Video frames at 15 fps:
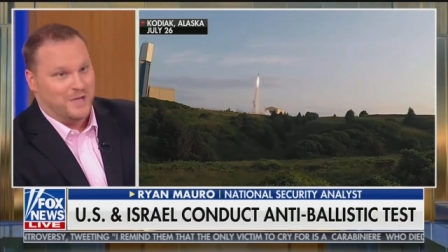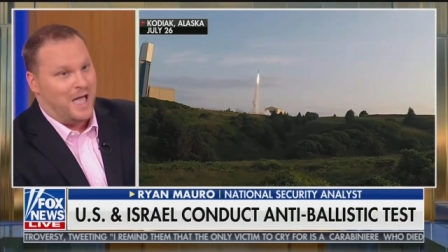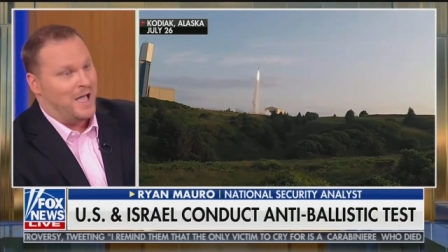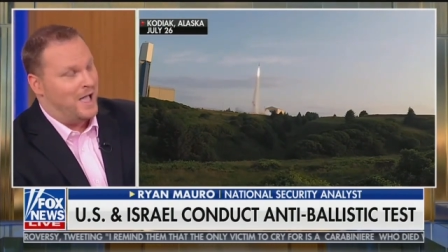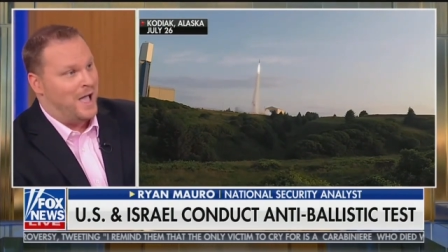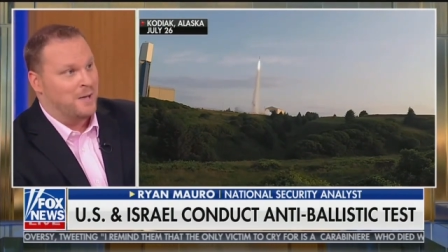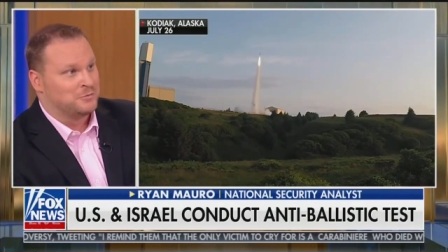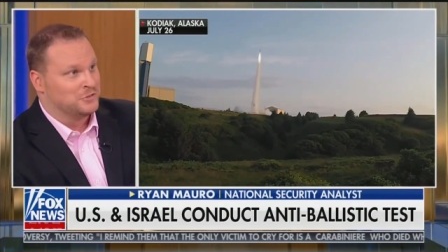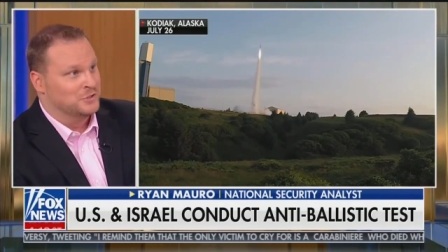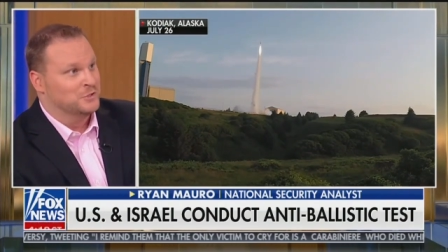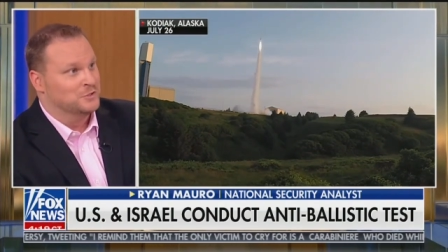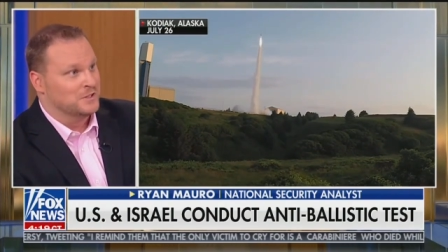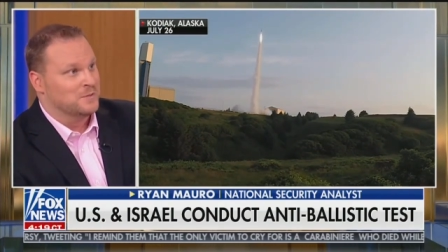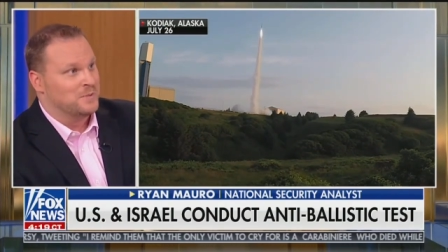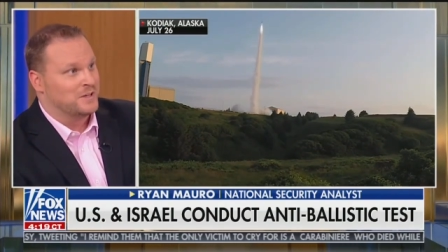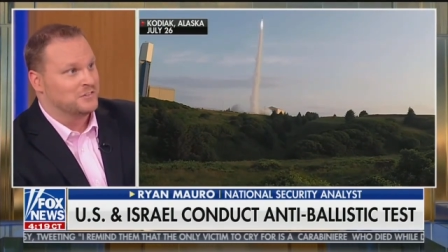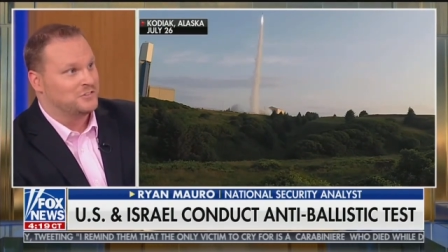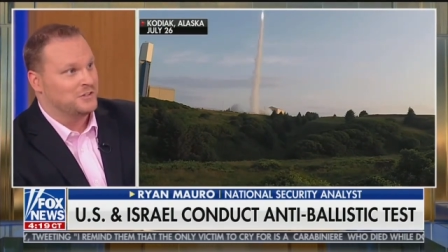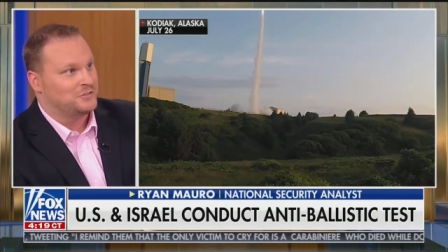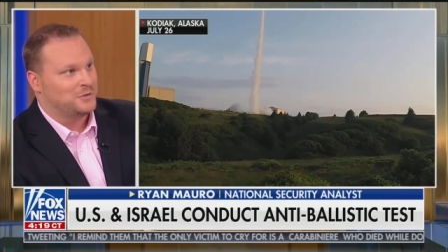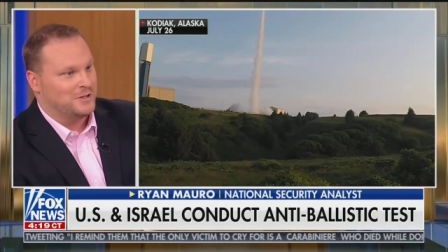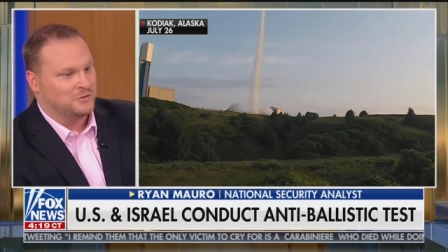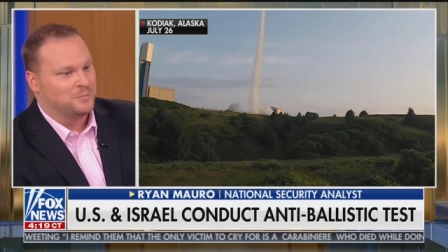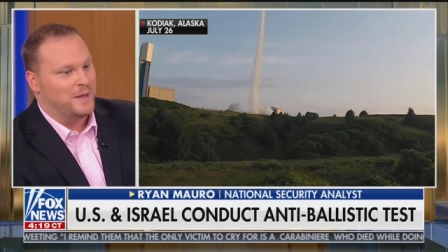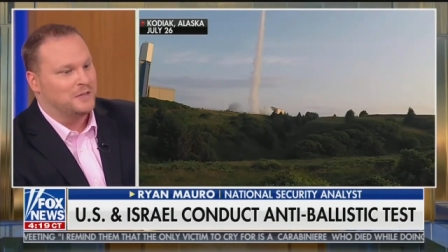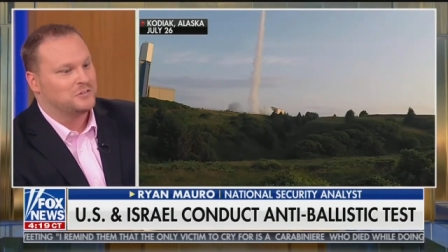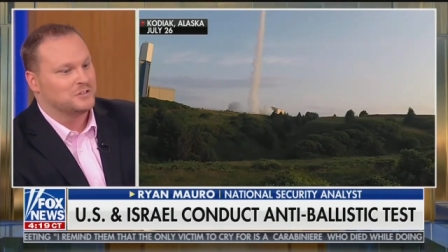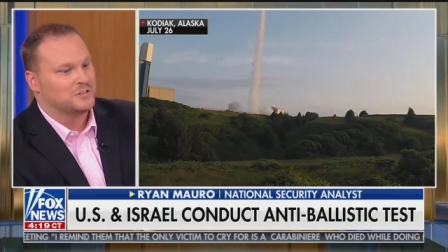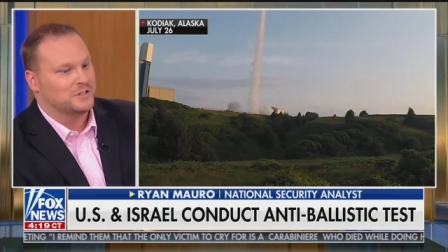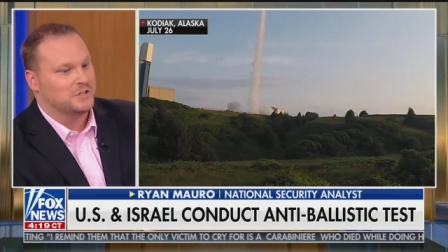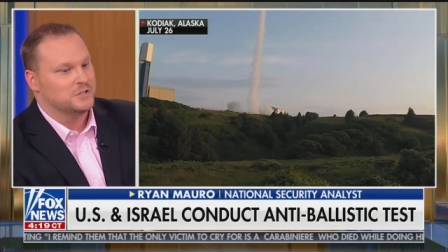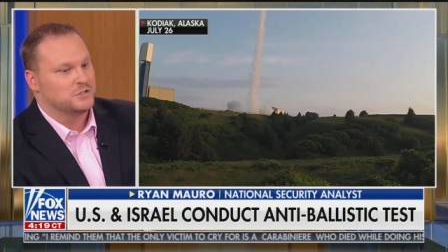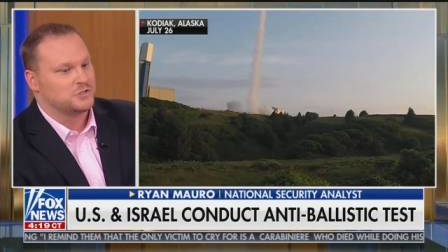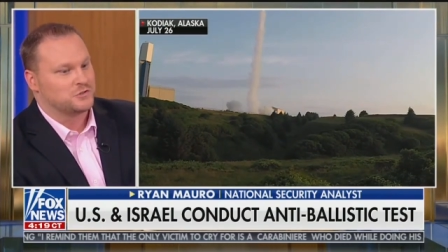absolutely, because yeah. this is basically